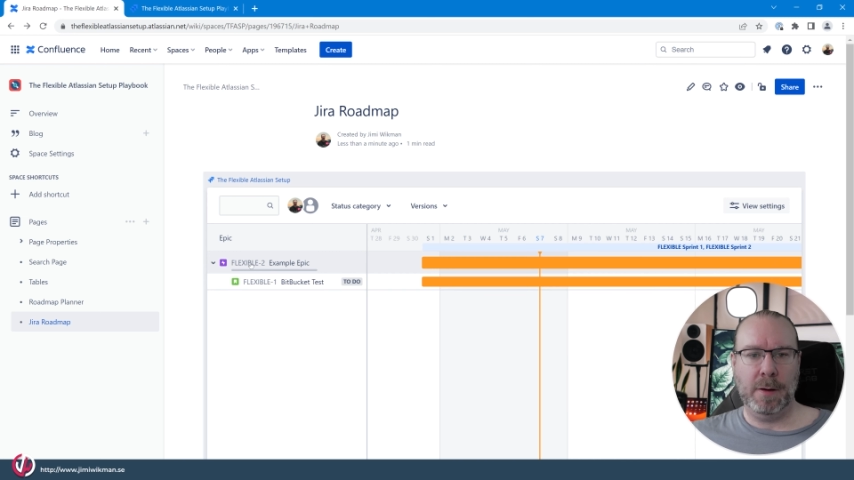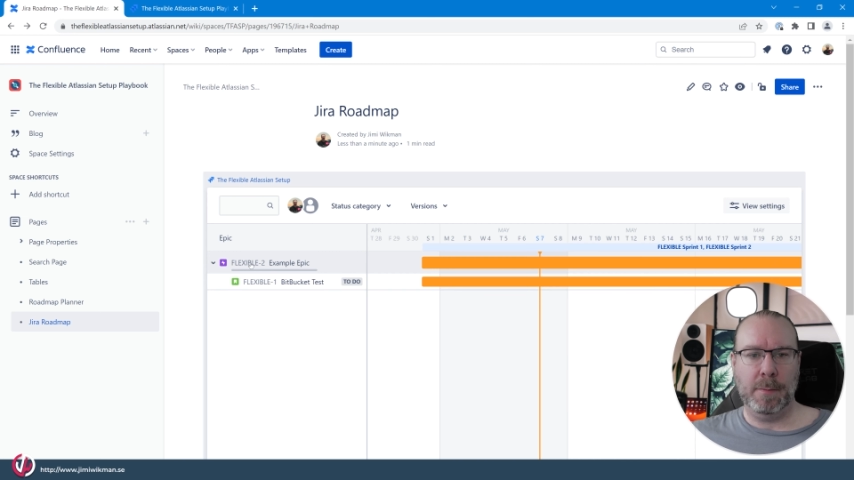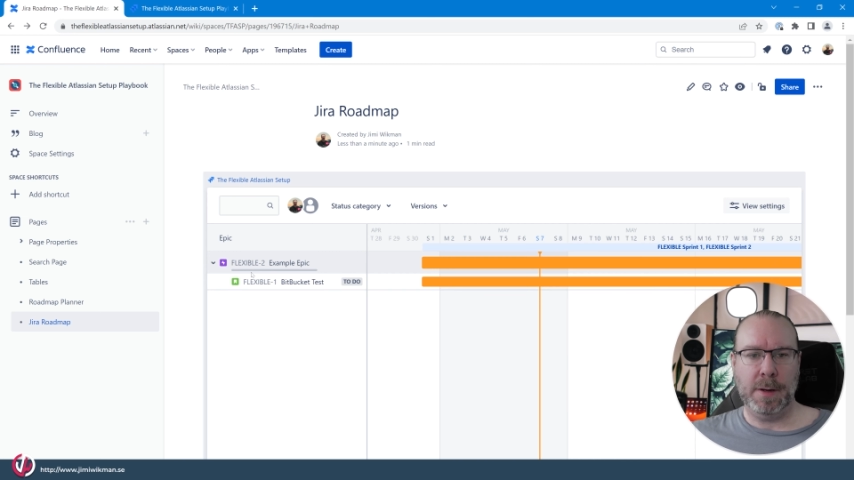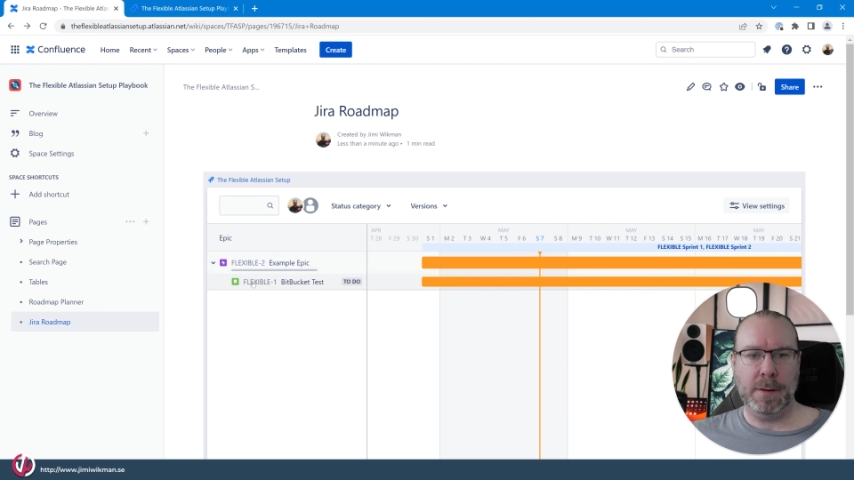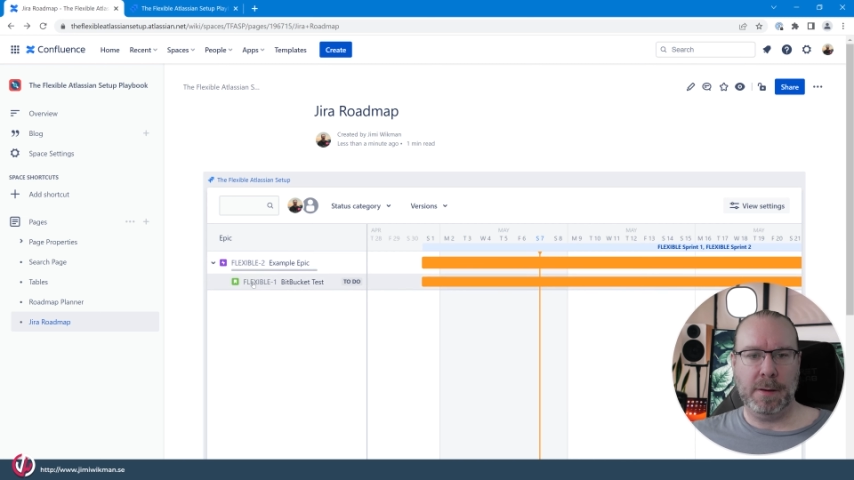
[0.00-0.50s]

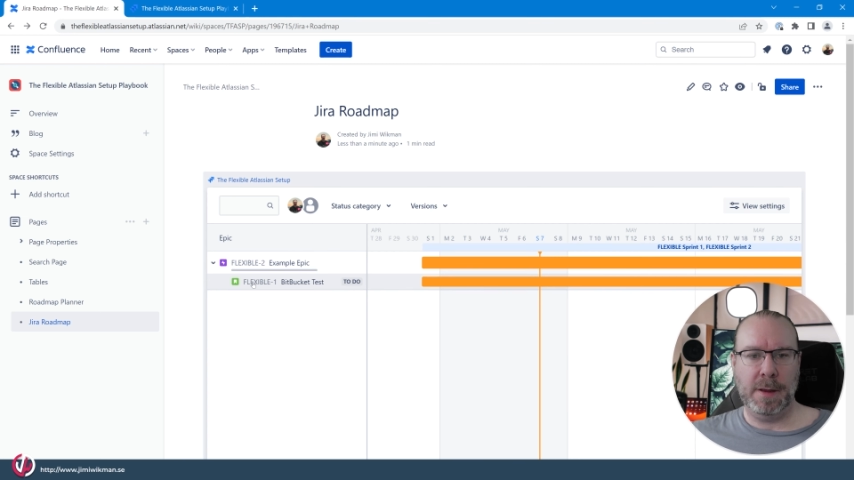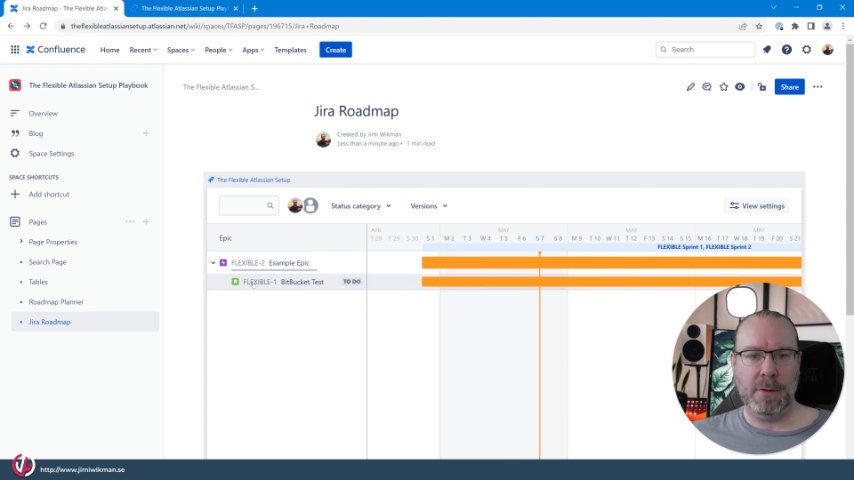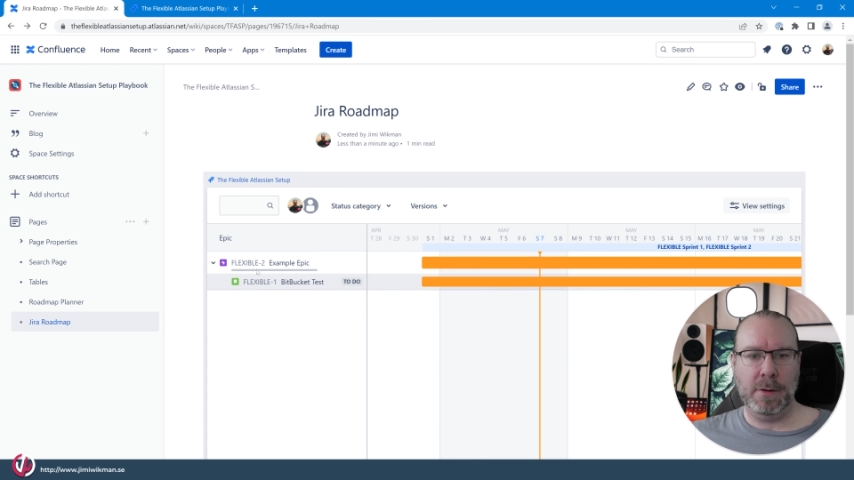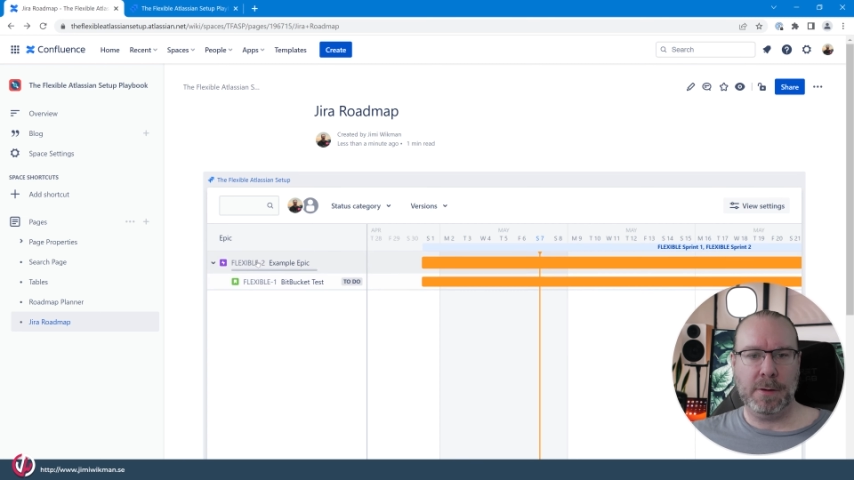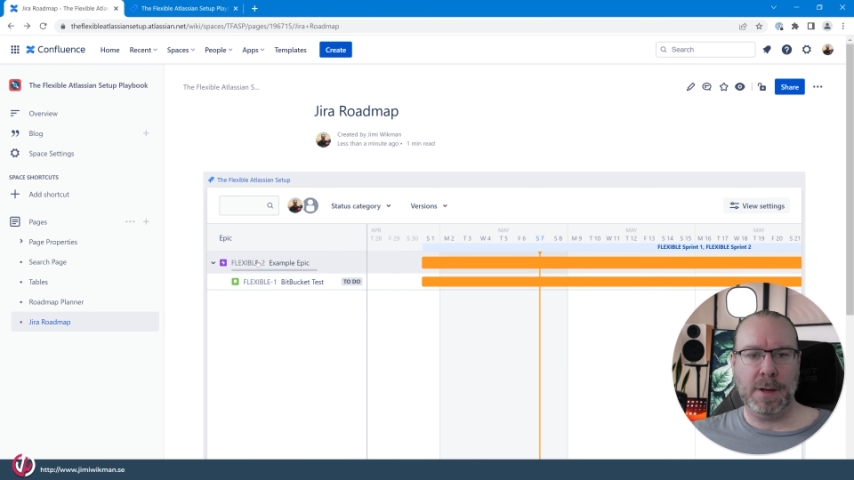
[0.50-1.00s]
but they are
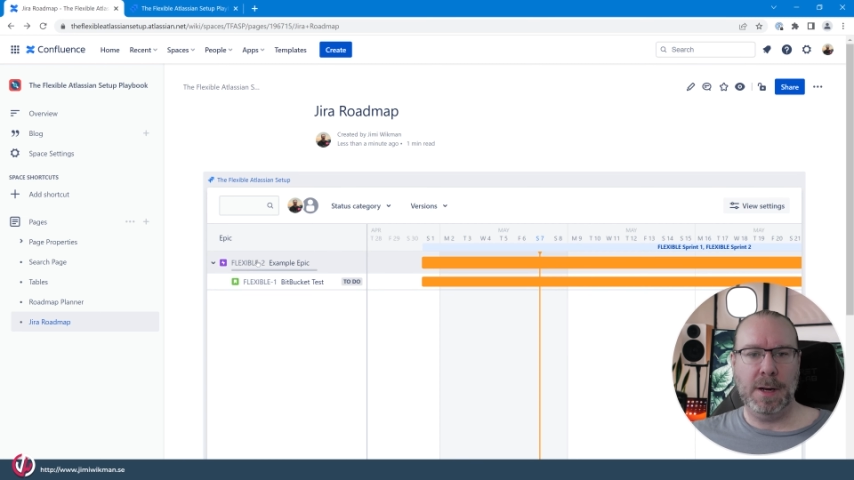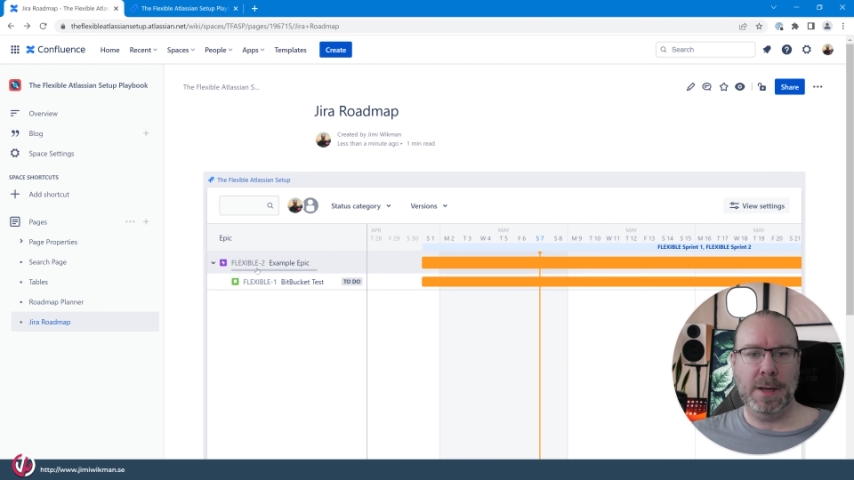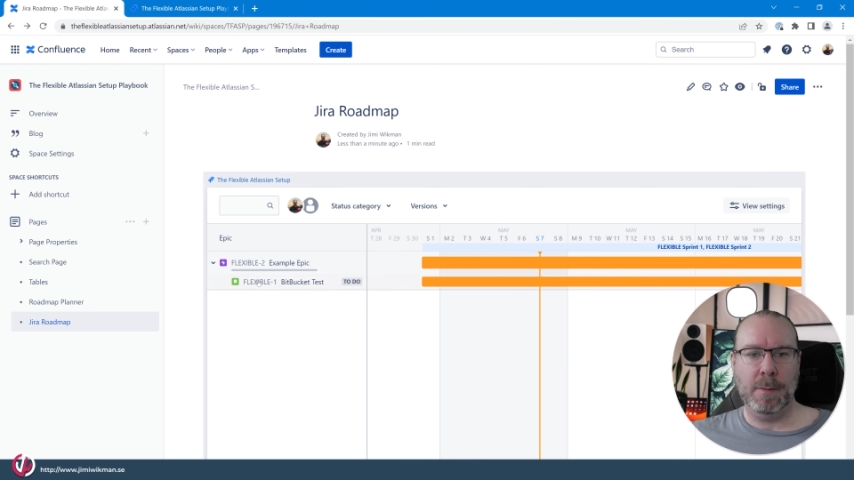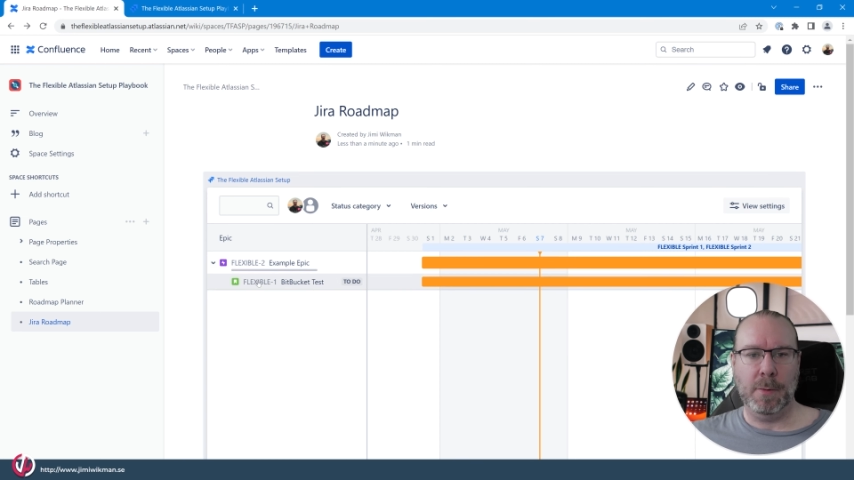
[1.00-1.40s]
not clickable,